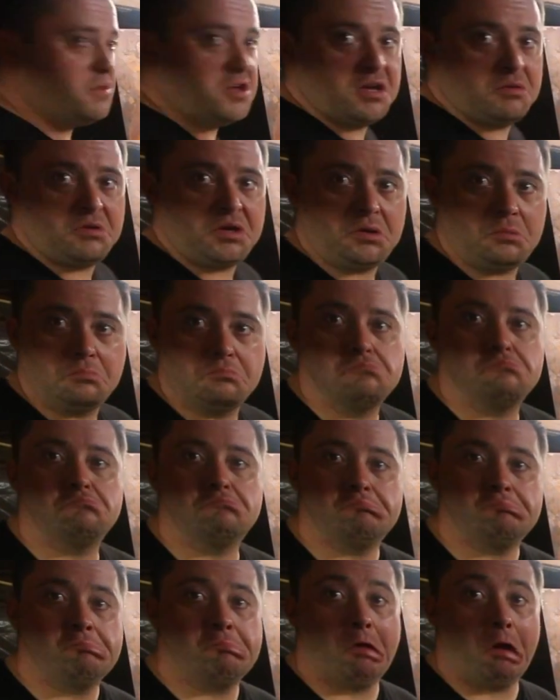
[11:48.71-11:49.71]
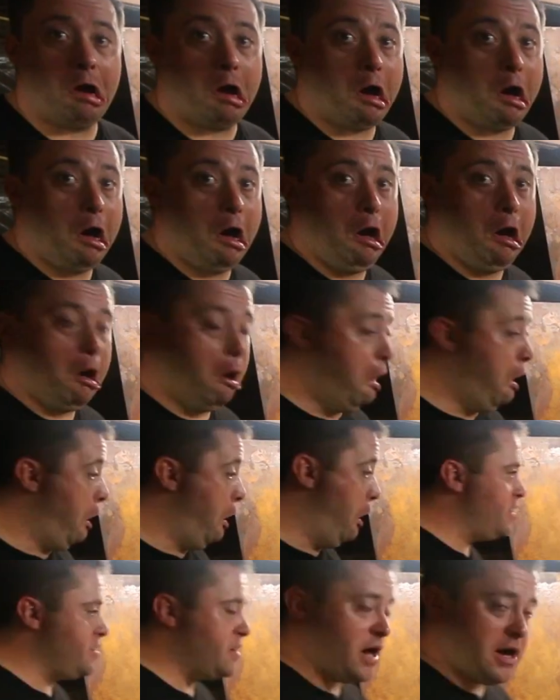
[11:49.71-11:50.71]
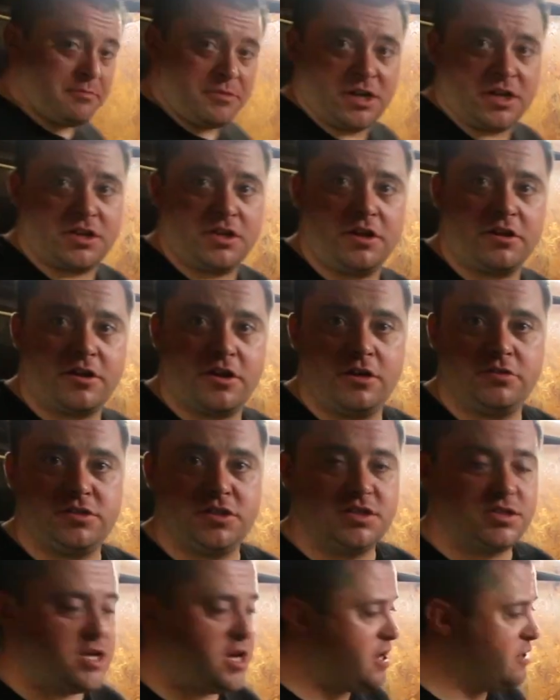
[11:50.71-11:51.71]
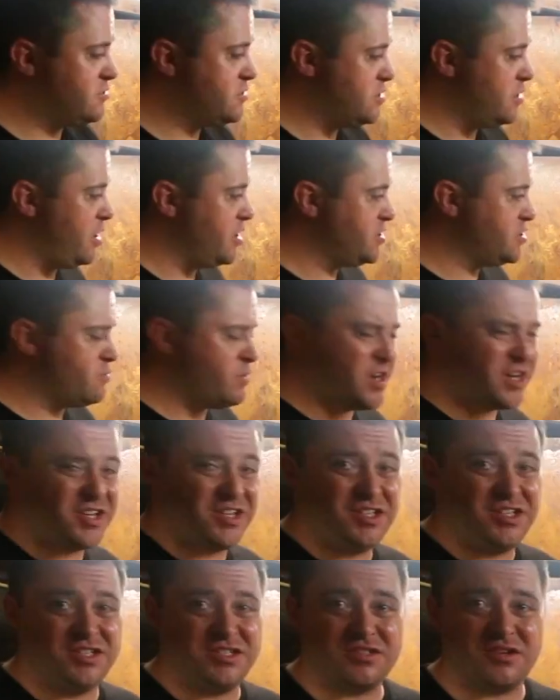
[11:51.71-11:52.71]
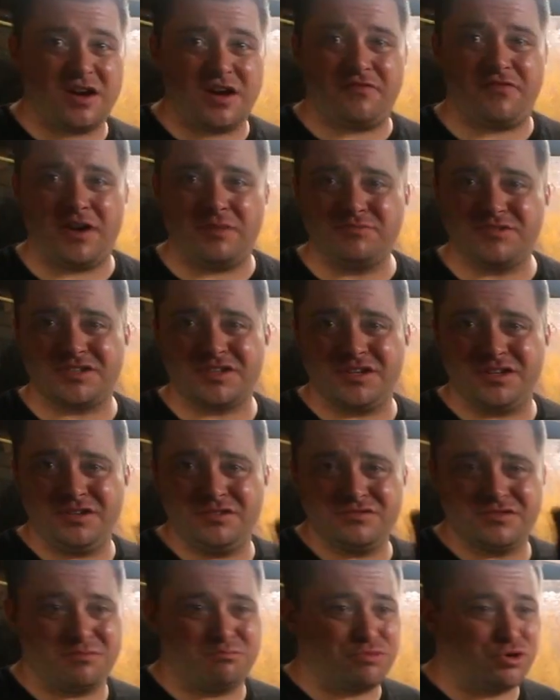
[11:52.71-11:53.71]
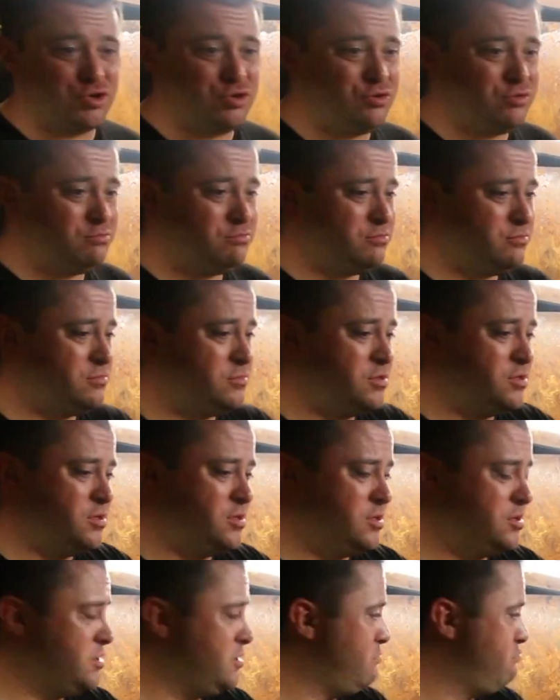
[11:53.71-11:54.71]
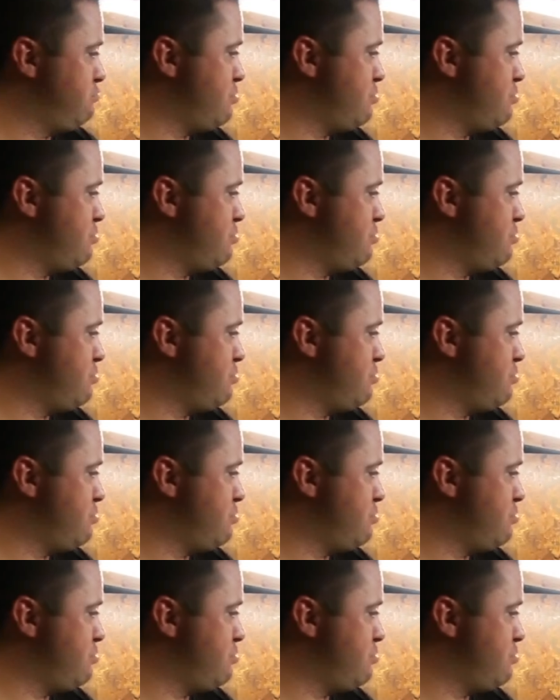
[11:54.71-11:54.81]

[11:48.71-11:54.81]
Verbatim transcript: Maybe. I don't know. I'm going to clear coat these now, so I just want to clean these off. I'm just going to use a broom little